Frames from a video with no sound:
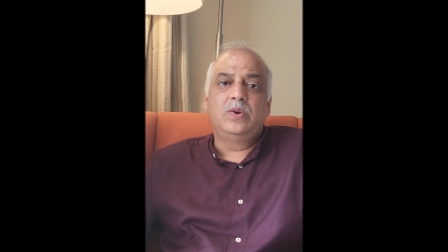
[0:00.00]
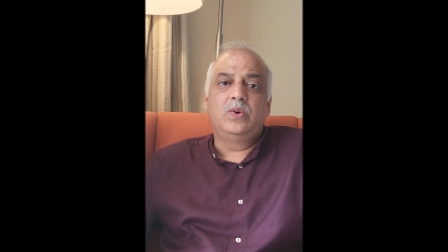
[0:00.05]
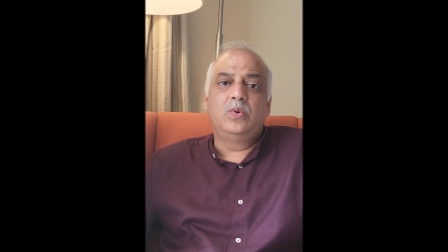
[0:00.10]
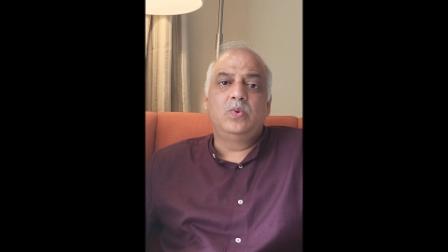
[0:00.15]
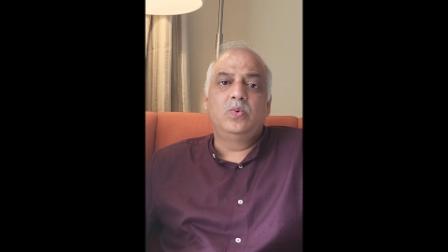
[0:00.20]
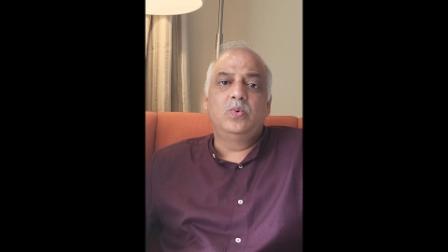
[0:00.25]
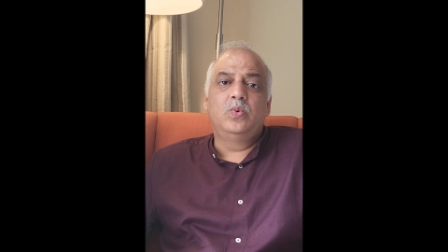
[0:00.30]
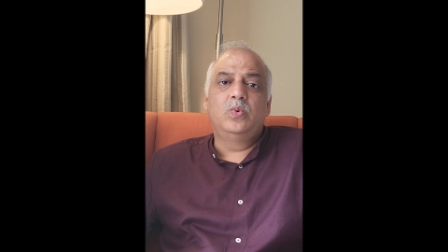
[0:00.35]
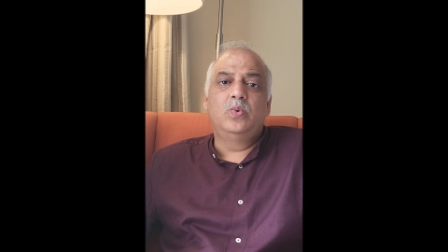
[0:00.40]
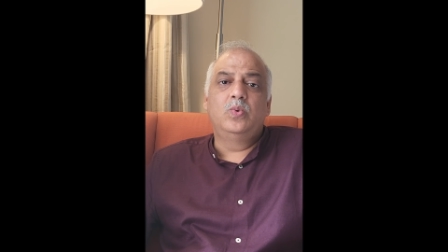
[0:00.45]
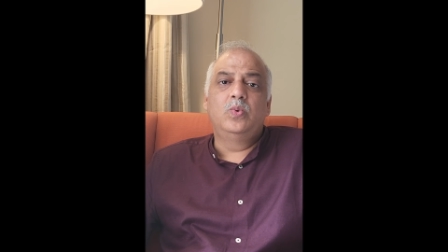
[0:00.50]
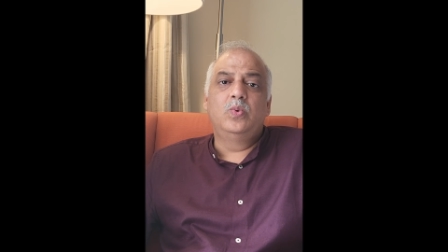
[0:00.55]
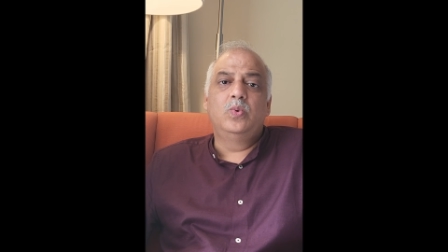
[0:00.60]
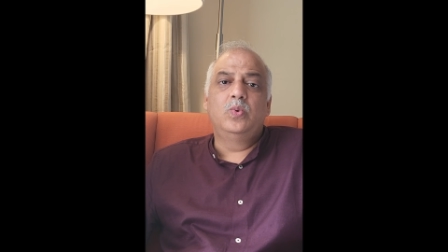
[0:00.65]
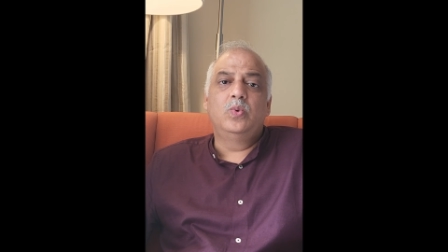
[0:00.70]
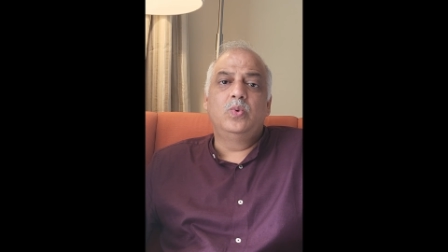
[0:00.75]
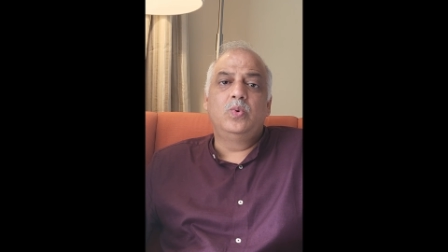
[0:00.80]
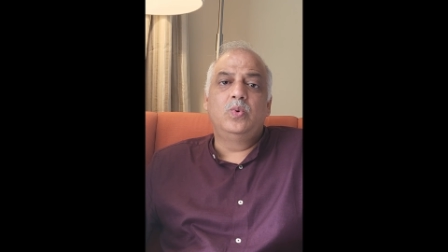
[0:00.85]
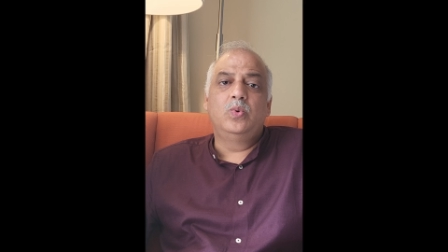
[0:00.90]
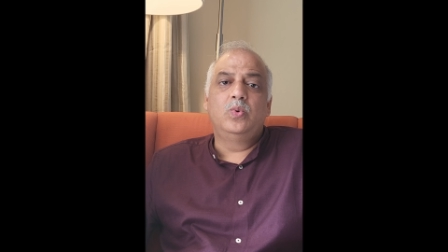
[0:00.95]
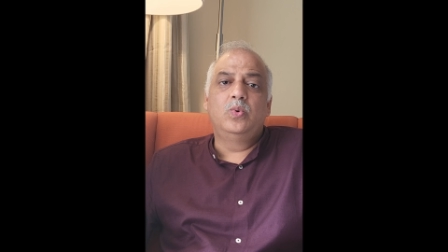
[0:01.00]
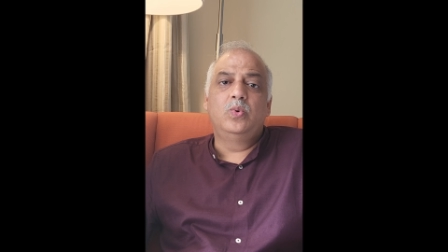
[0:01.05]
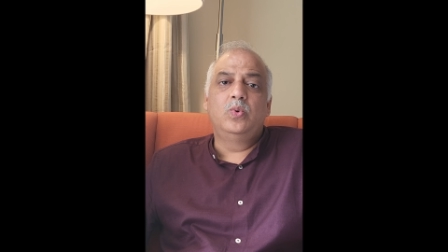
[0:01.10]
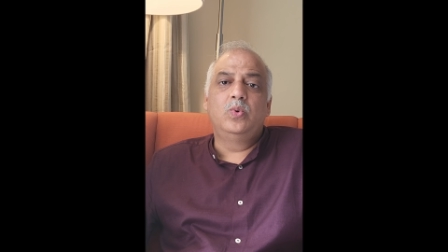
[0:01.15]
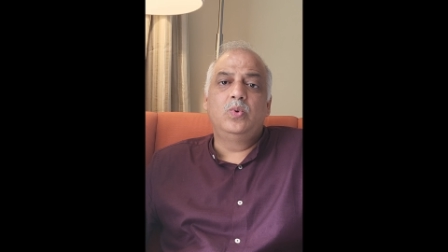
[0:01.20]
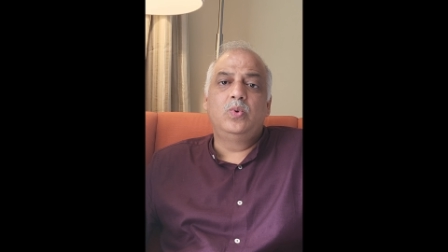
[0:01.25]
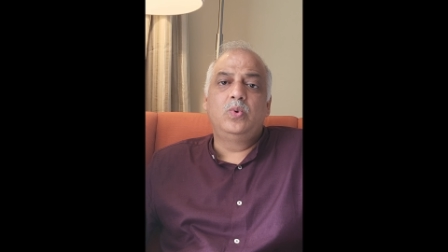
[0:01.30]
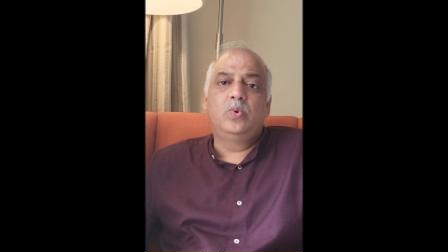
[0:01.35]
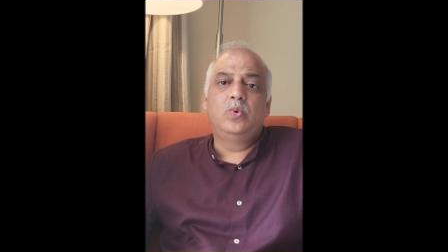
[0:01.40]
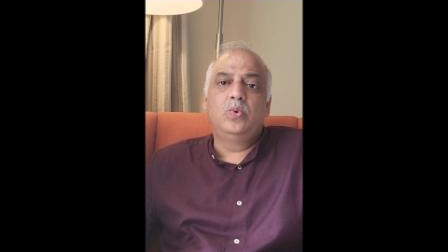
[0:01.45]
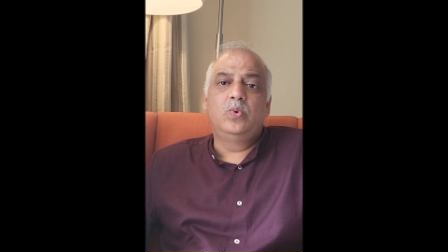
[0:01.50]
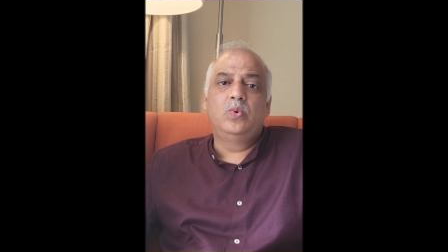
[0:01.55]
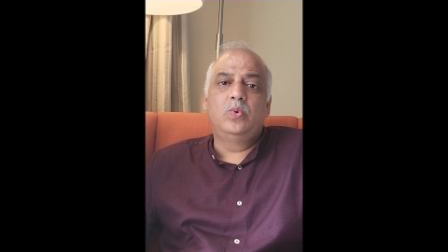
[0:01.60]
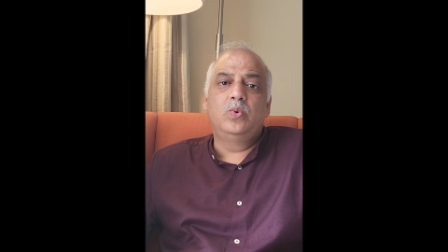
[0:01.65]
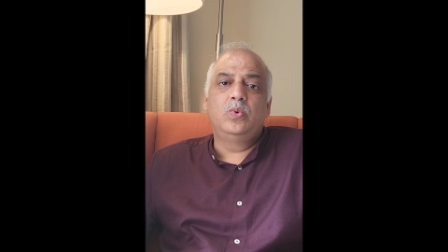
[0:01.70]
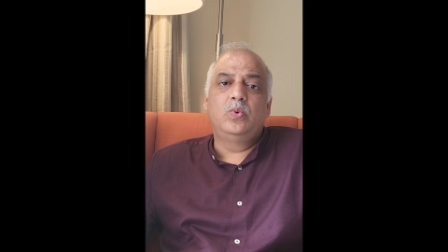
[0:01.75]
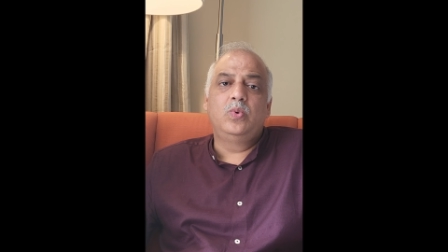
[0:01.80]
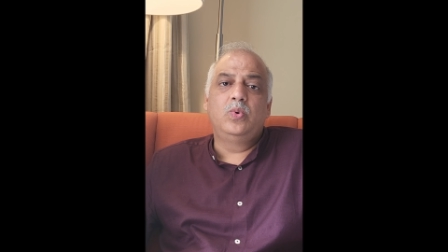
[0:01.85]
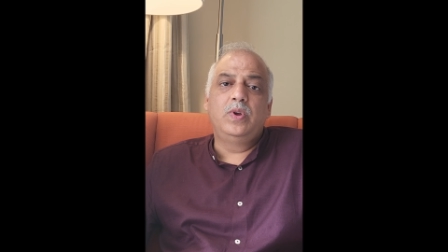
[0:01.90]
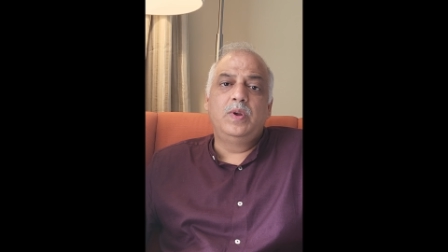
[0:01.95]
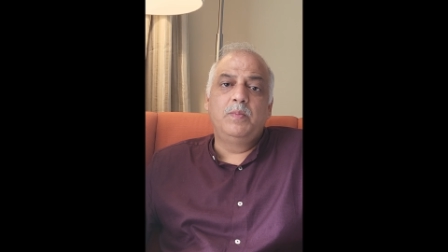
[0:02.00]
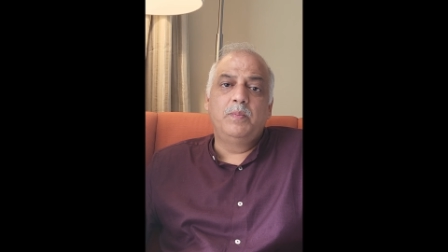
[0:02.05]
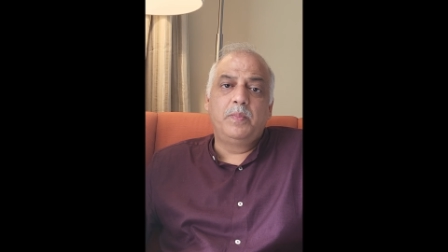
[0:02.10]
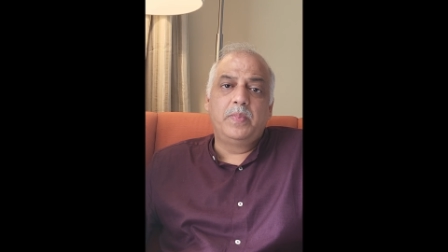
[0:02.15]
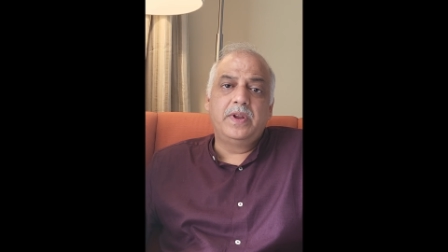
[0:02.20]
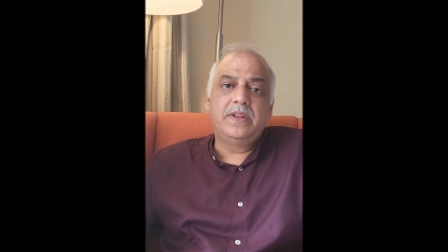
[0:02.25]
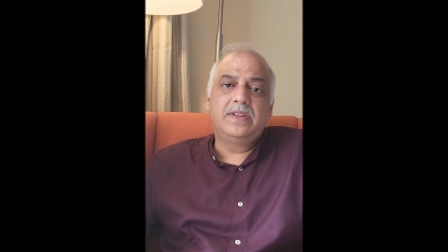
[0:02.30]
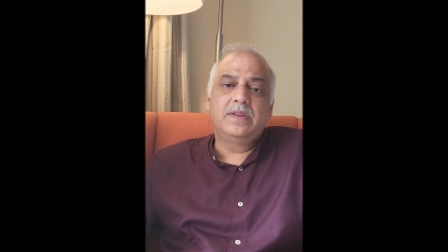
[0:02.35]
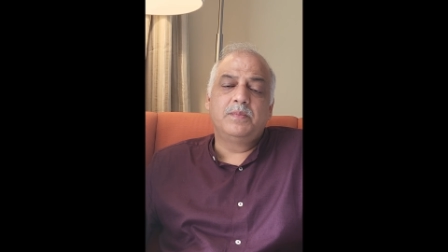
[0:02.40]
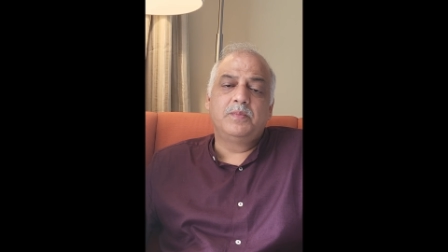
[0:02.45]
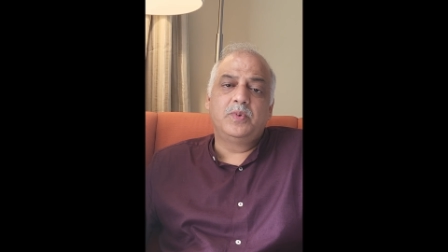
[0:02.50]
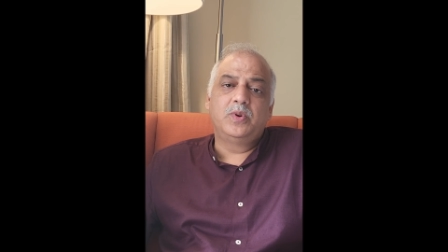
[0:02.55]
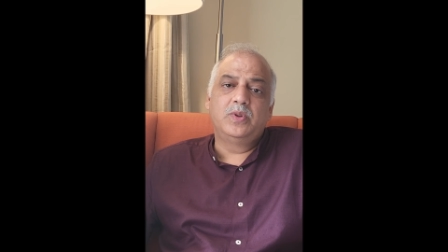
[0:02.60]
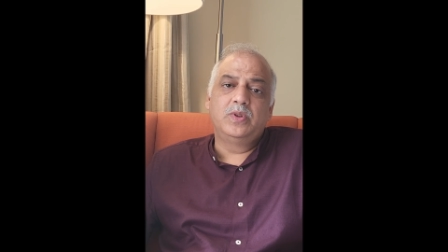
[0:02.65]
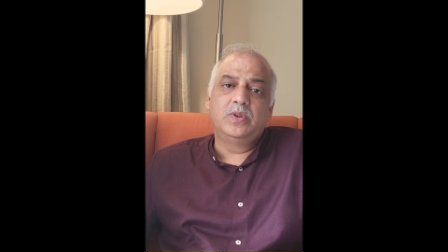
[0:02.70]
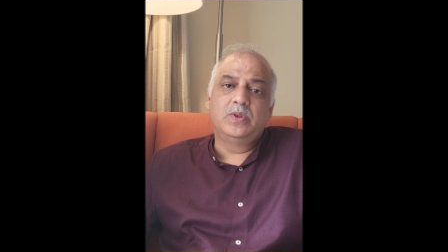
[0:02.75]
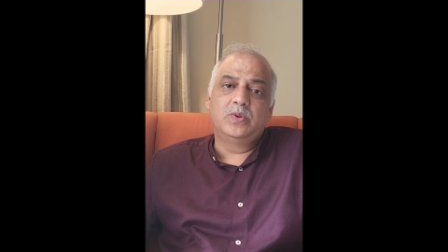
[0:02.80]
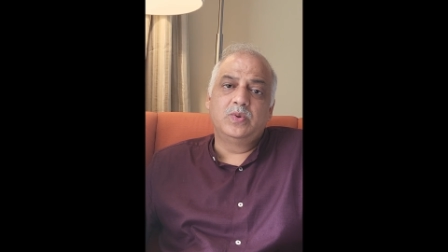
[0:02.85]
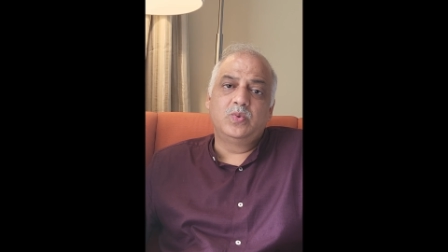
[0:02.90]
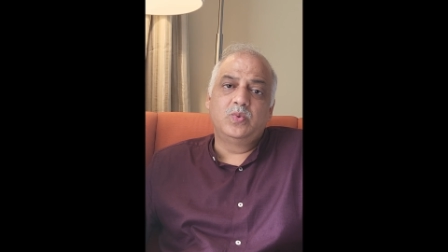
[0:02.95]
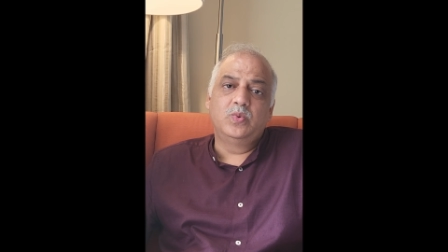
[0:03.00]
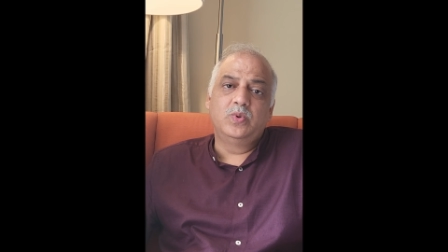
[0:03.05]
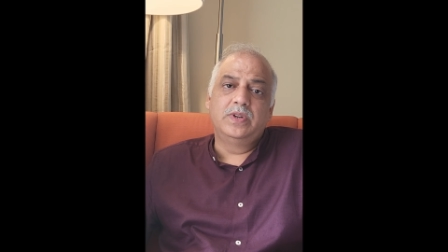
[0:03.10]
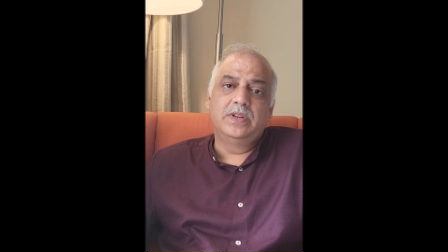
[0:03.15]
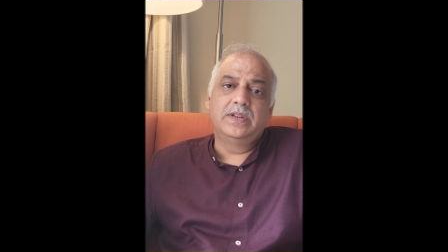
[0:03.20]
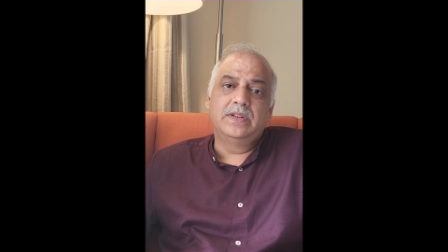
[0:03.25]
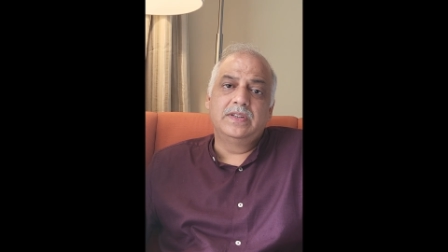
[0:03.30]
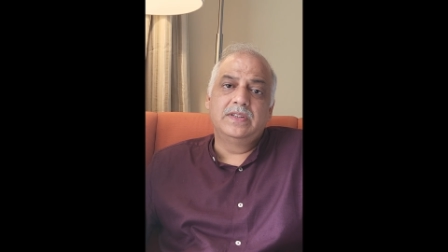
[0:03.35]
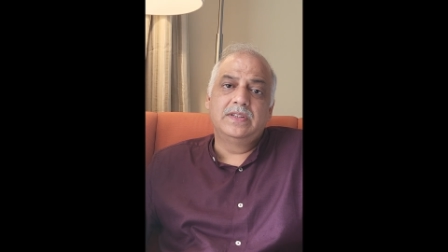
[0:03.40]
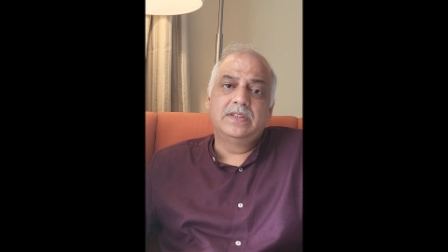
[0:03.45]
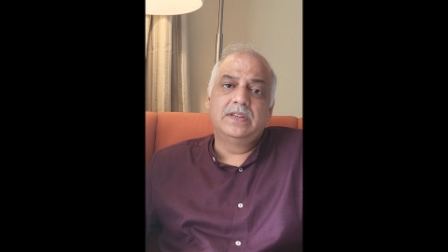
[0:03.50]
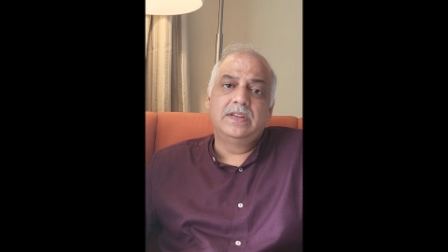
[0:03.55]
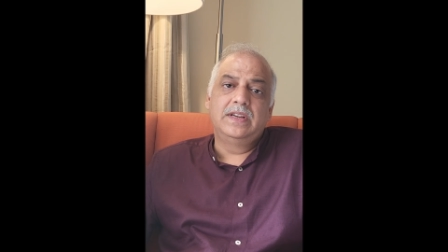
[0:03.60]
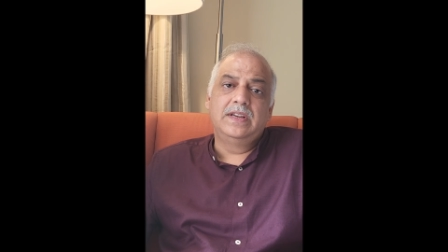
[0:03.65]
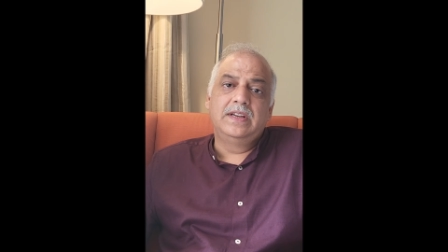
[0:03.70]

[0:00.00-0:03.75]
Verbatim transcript: to to to to impress upon the students